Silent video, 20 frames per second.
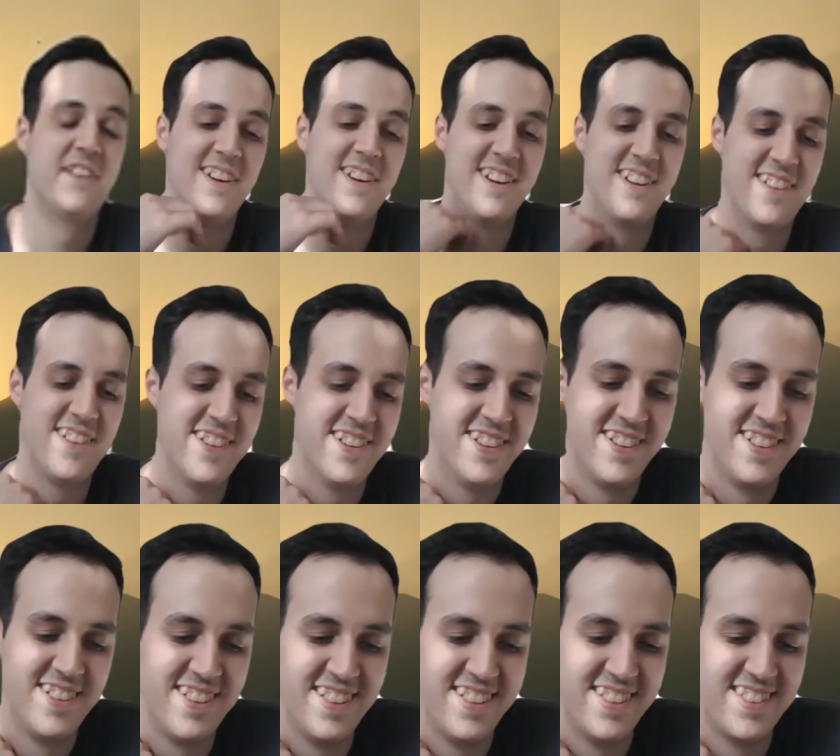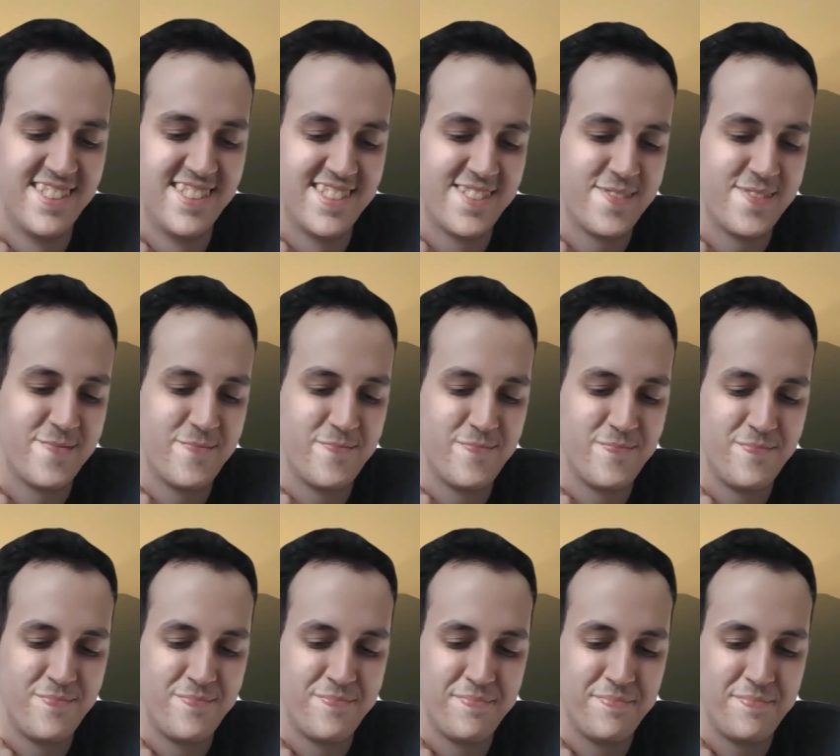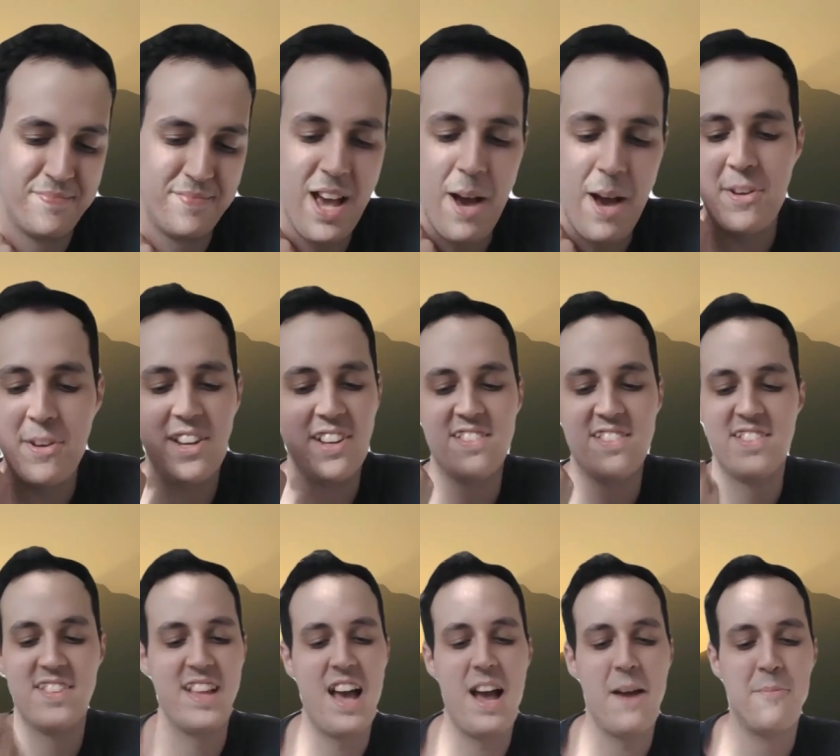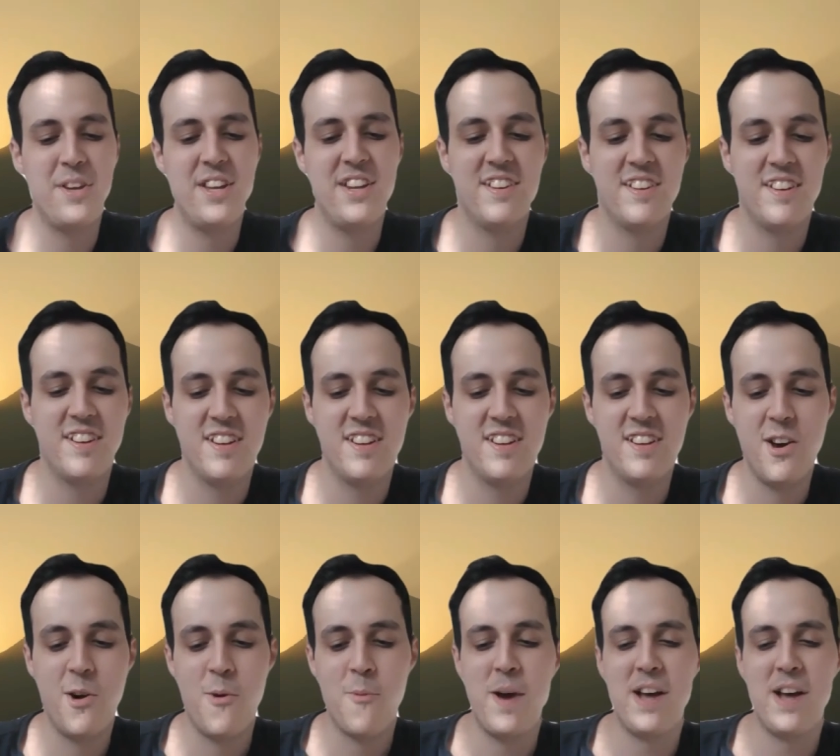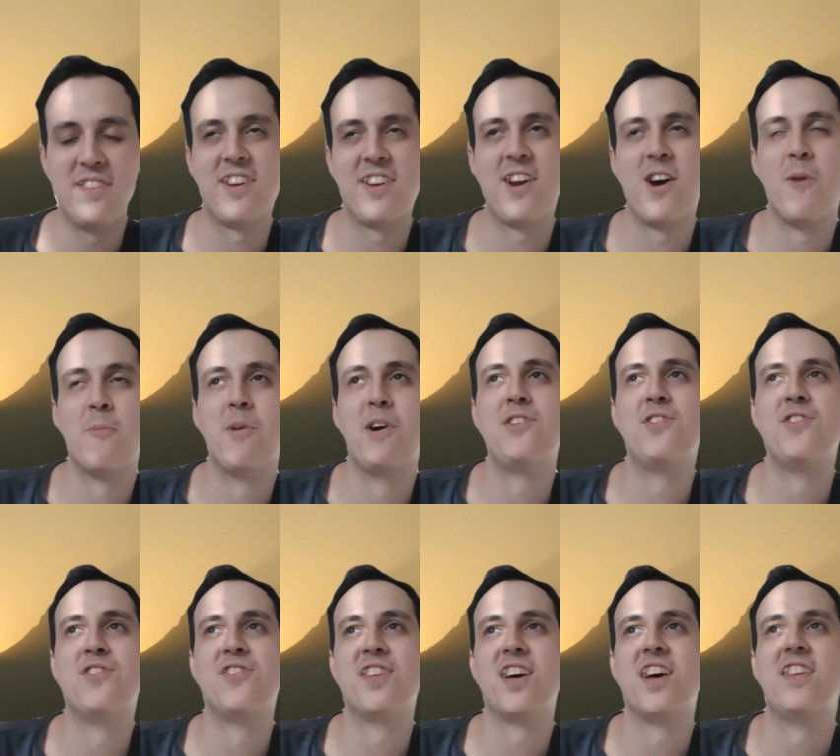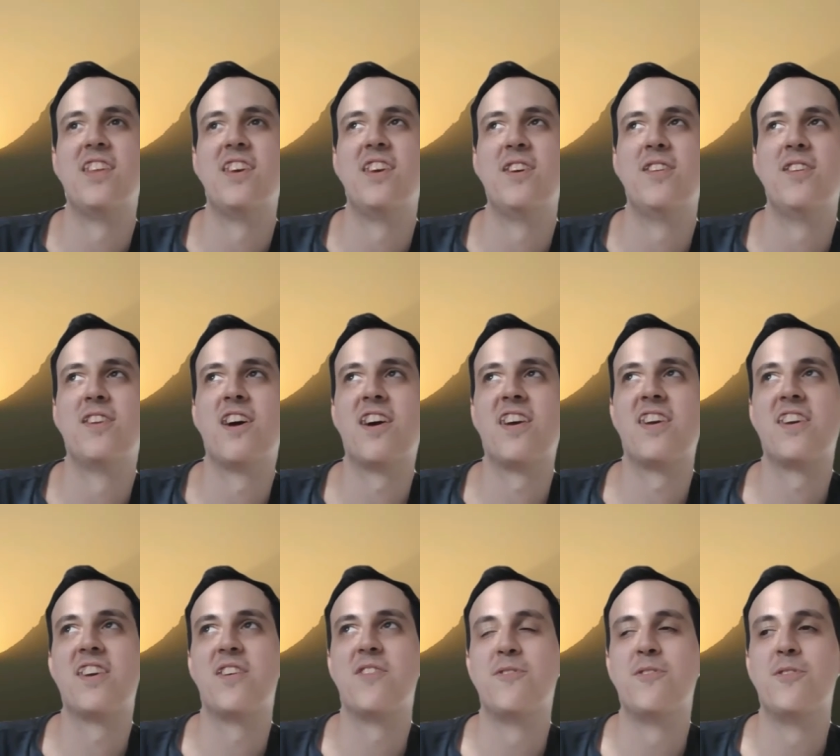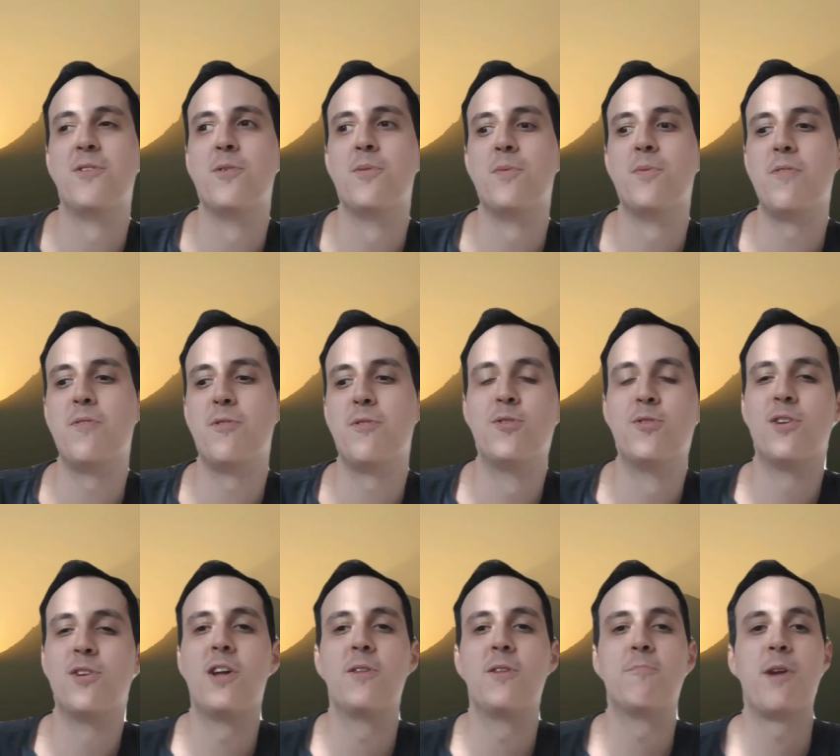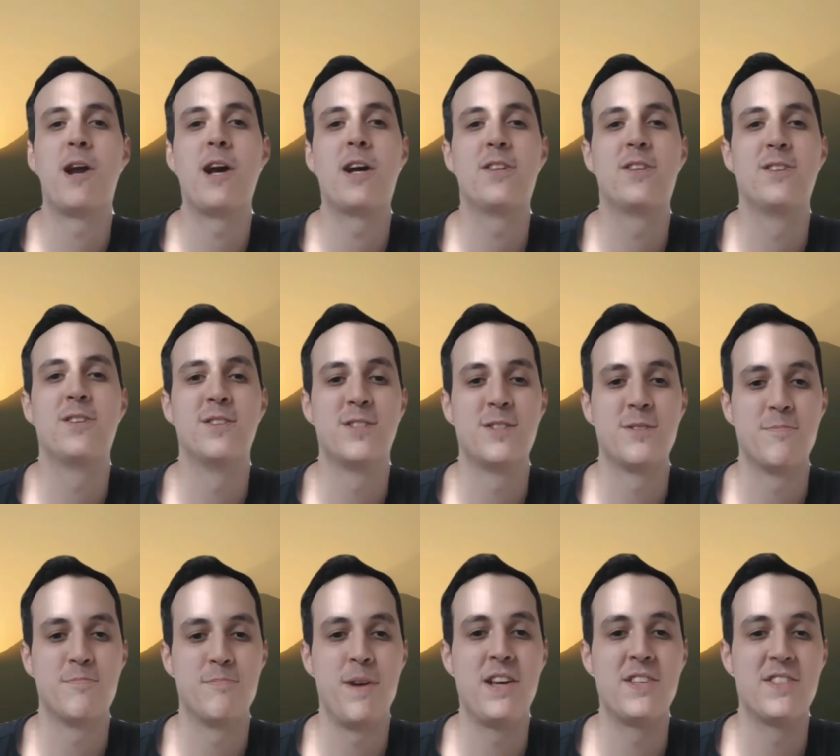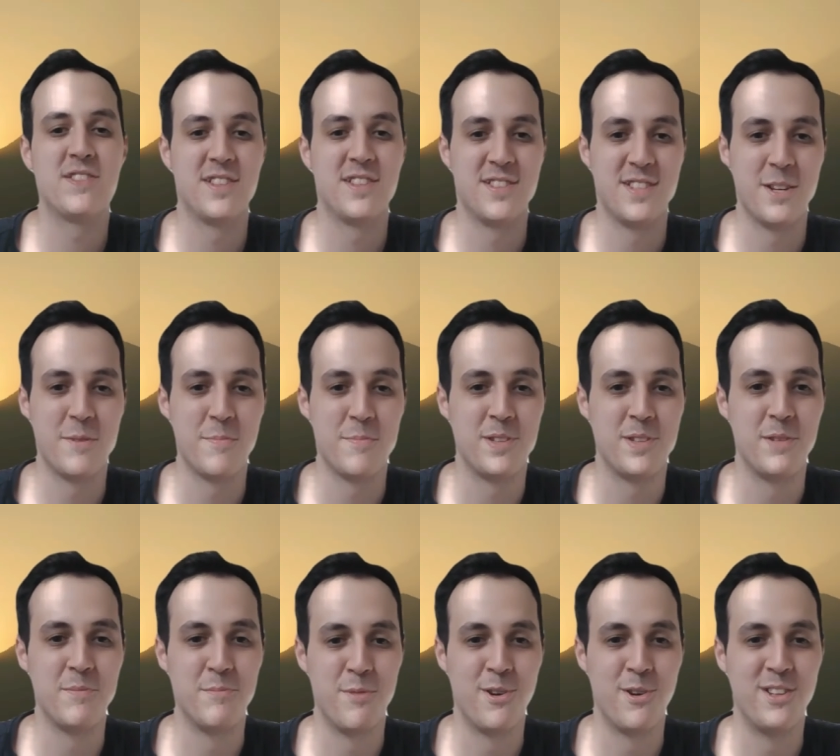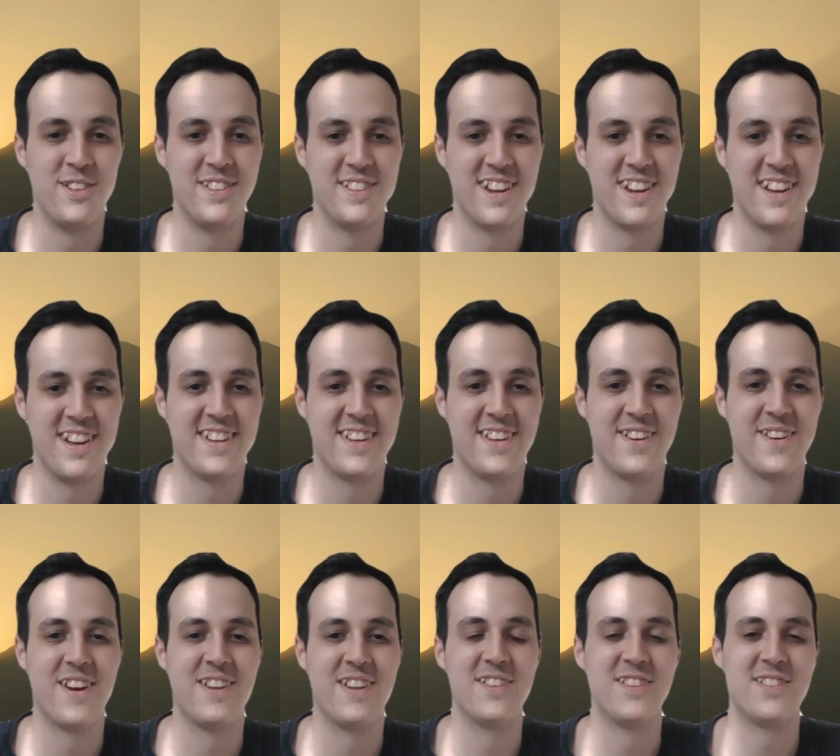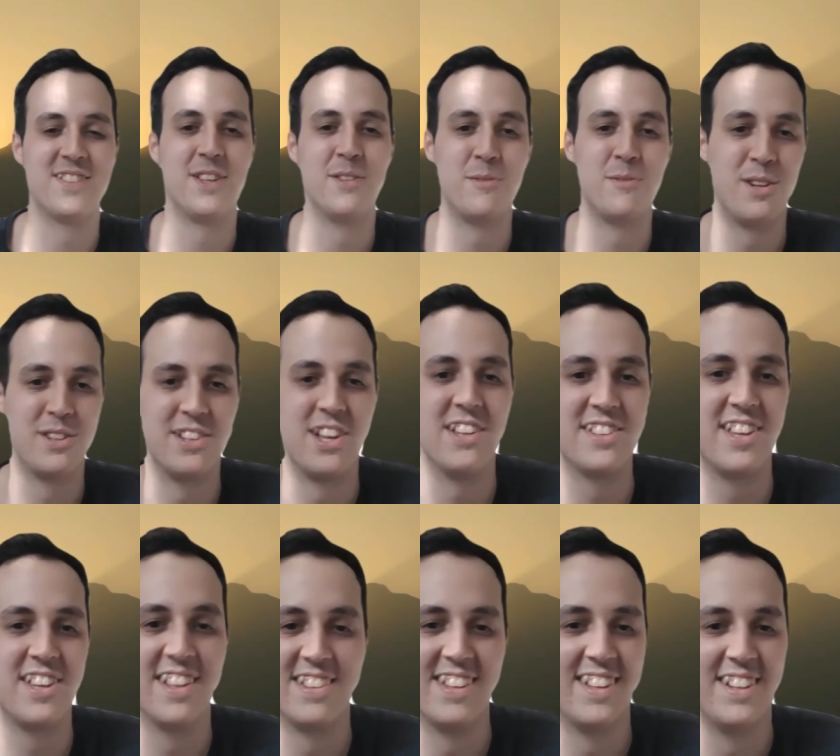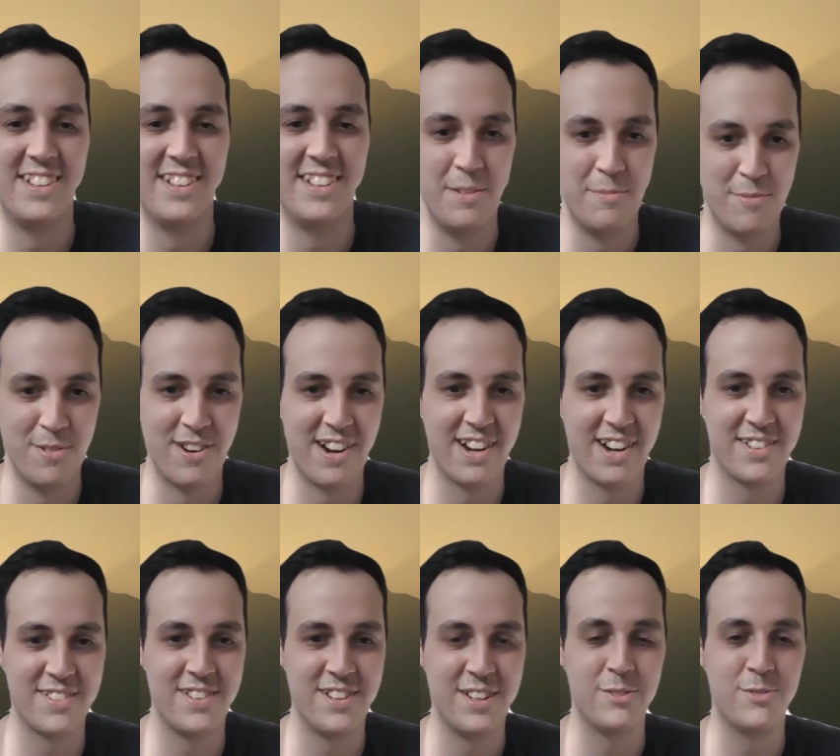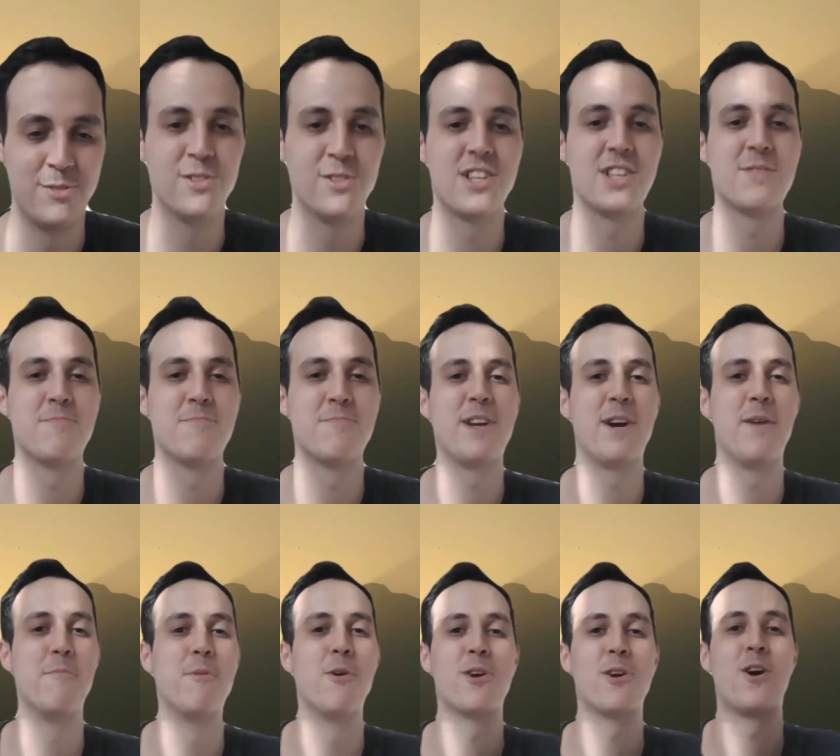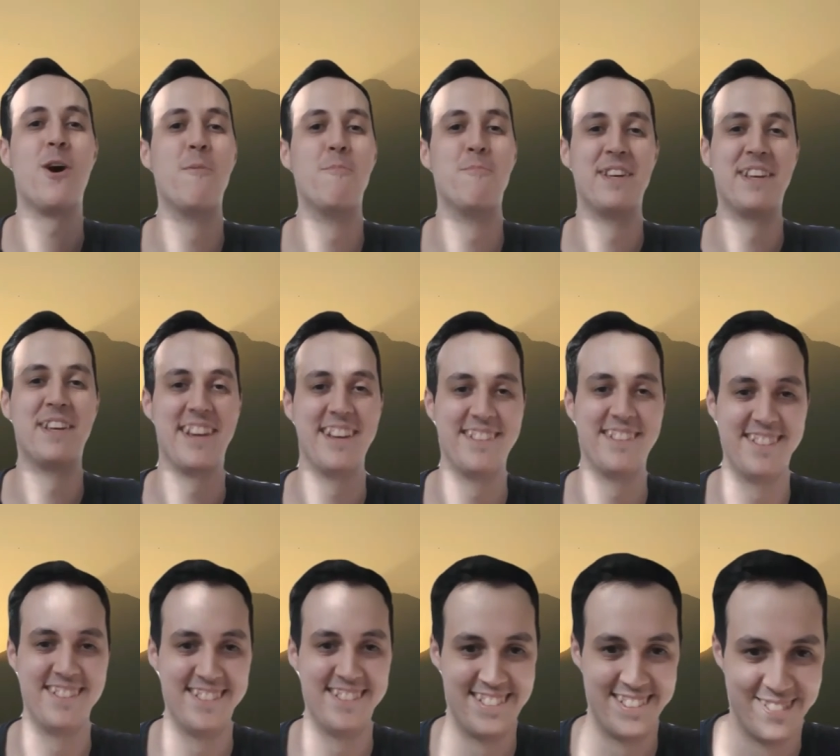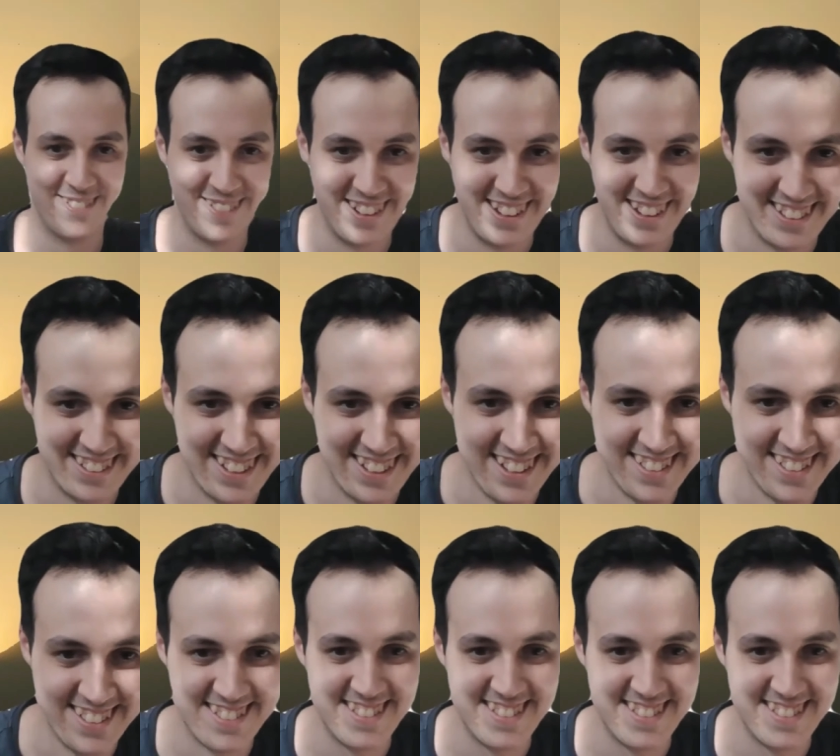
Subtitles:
Because, I mean, no matter how much you study, like, if you do not practice past a certain point, like, your understanding will not get any deeper, actually. It will just become more complicated in a way. Not